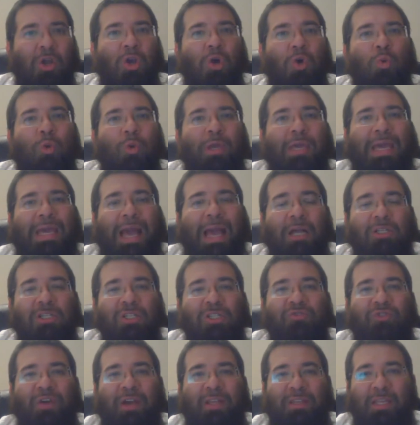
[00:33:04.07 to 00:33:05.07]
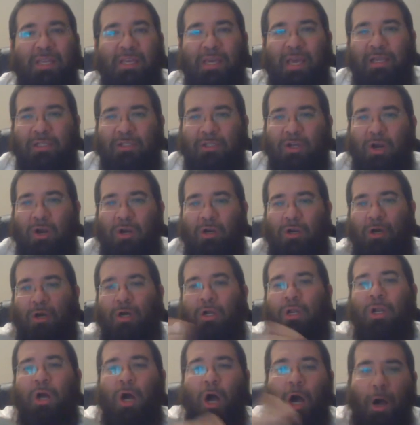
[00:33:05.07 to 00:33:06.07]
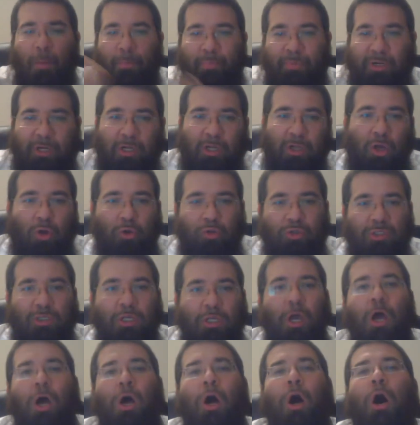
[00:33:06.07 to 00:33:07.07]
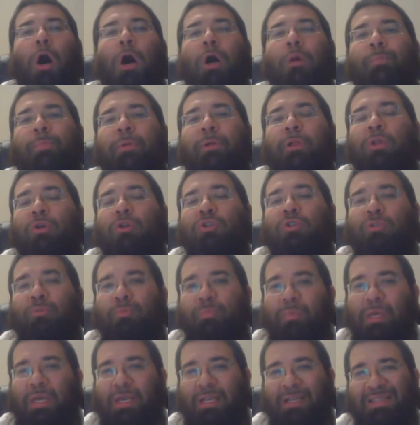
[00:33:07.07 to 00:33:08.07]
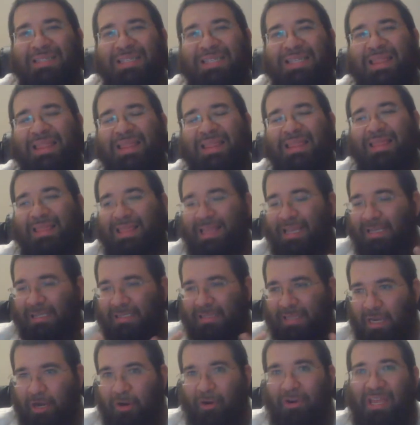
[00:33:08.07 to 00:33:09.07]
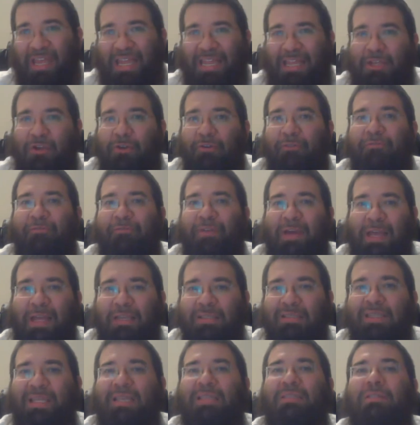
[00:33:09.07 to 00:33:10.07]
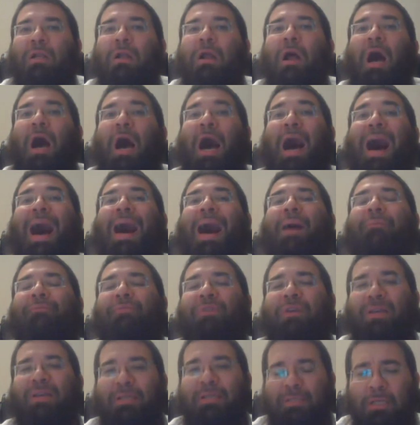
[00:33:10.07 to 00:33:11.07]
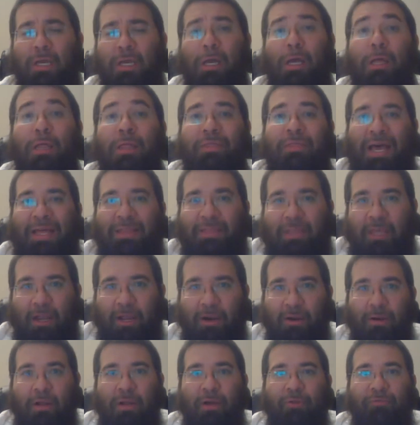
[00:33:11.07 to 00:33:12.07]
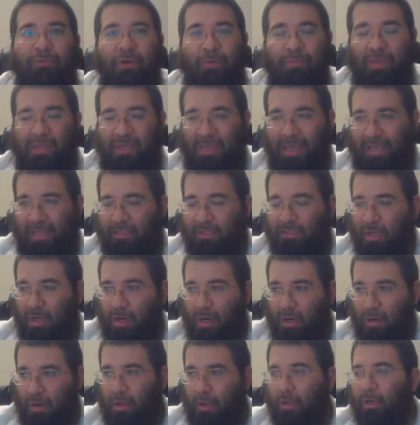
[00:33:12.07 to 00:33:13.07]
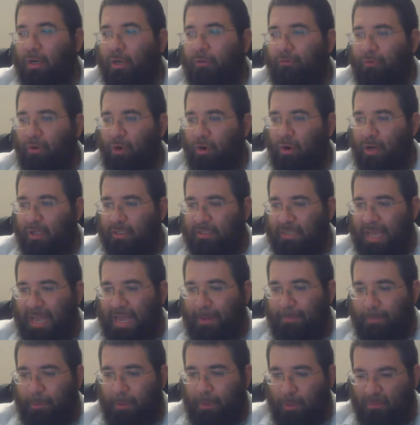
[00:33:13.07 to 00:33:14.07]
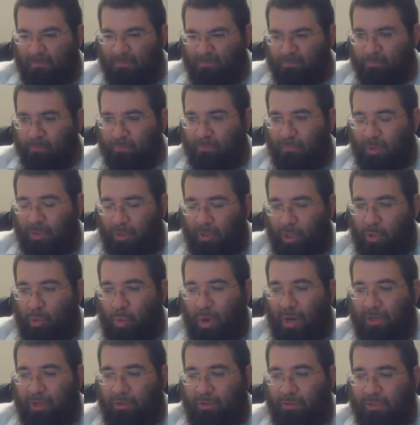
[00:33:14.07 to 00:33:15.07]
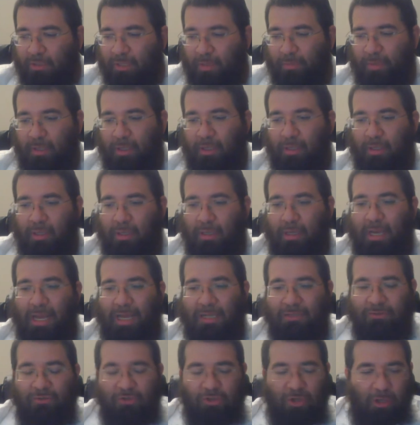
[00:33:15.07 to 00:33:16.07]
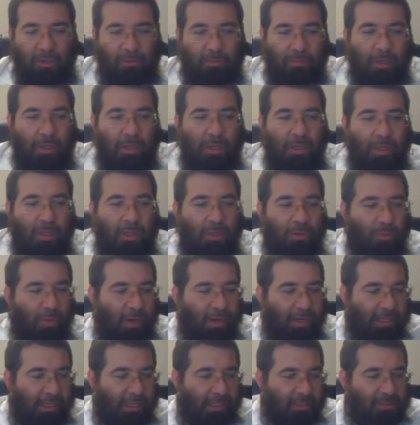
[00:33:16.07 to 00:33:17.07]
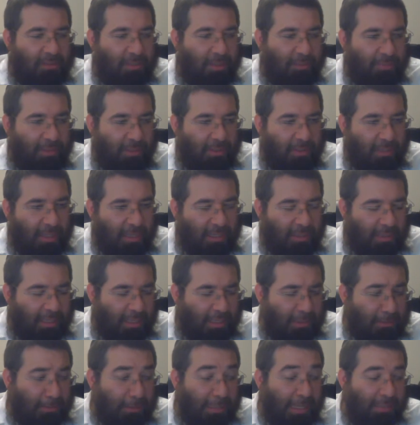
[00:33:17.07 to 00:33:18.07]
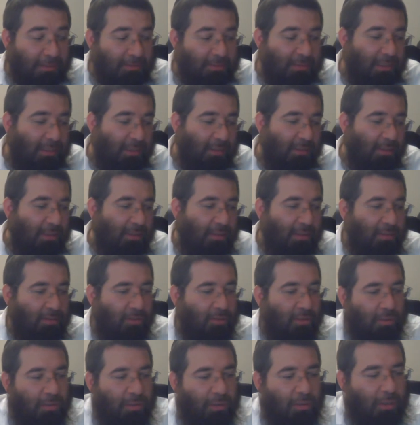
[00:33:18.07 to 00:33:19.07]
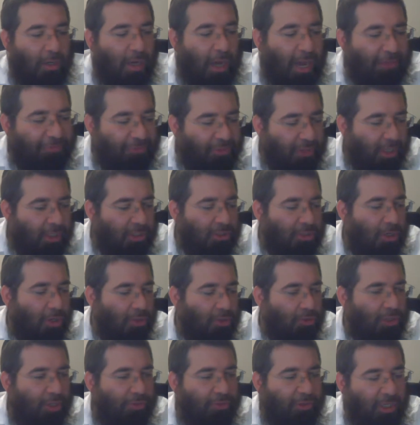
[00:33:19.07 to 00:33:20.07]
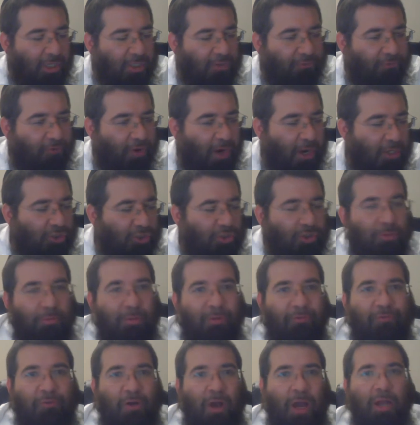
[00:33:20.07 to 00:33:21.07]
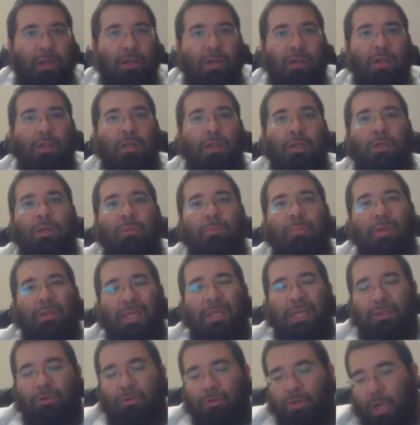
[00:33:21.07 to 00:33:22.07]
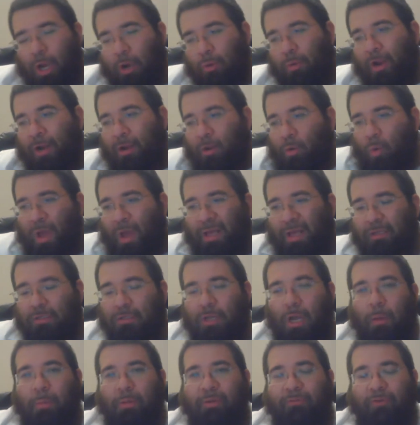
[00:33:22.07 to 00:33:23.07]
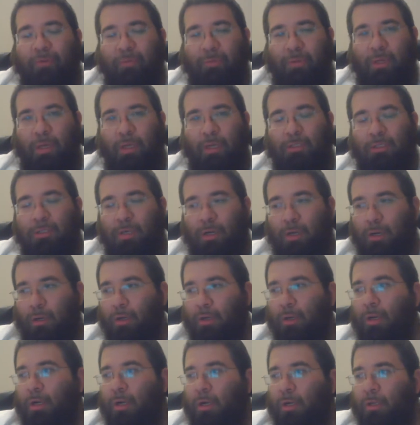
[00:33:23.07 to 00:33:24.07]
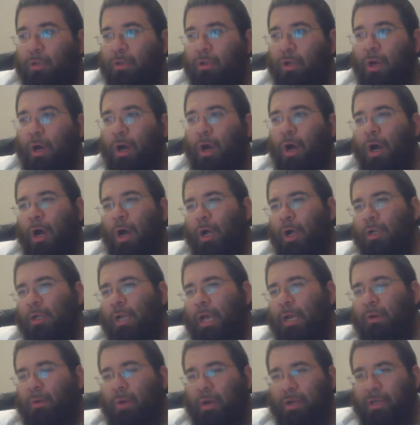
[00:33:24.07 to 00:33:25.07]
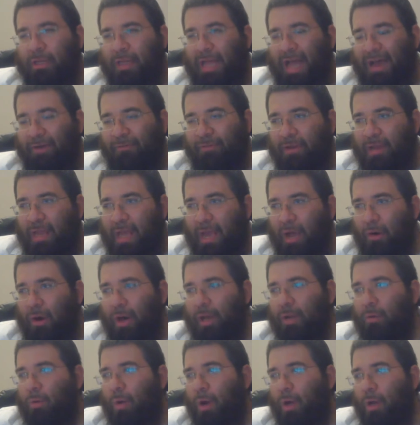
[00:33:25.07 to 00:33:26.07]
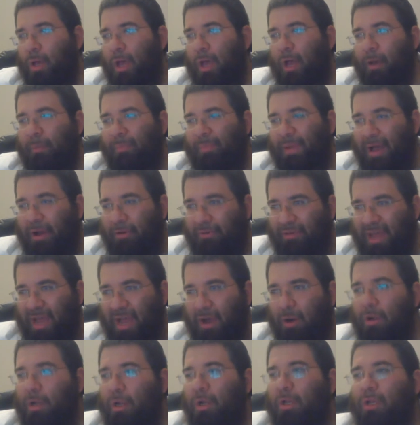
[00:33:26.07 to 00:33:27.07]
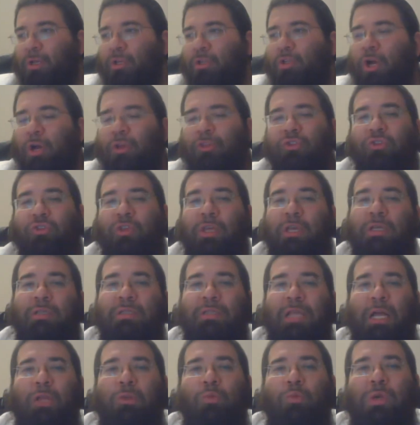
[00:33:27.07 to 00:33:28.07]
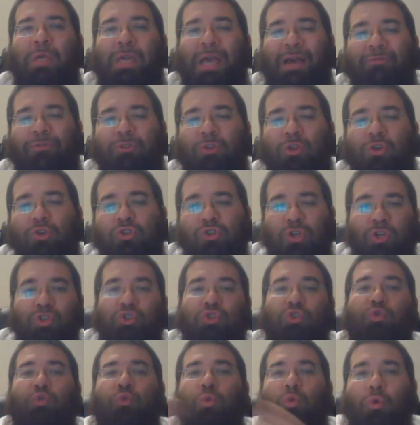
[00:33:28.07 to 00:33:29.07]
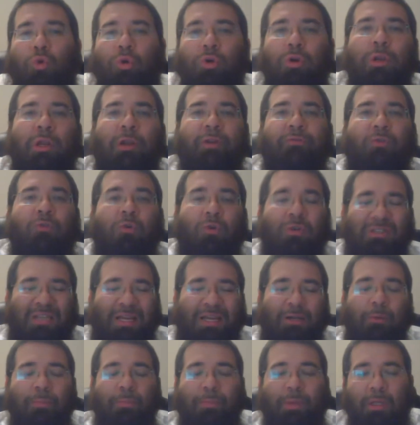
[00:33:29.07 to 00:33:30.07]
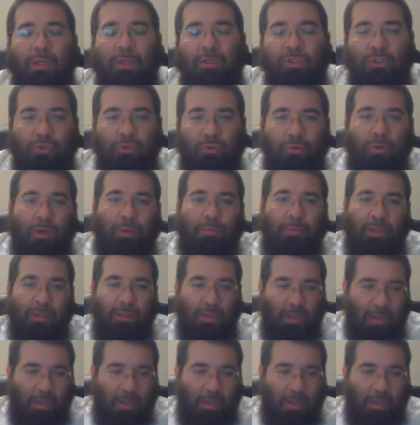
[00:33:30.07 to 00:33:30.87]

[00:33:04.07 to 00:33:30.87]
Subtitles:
We can't just fight the Yetzer Hara up close. Up close means things that are in your face, things that are obvious that they're from the Yetzer Hara. For example, you want to do something, chas v'shalom, you want to eat something that not necessarily, I think it's kosher, I think it's fine, it should be fine, but then you know right away it's coming from the Yetzer Hara. Oh, I don't want to daven now, I don't want to help out now. There are things that we have to use our sword, and of course I don't mean a sword, I mean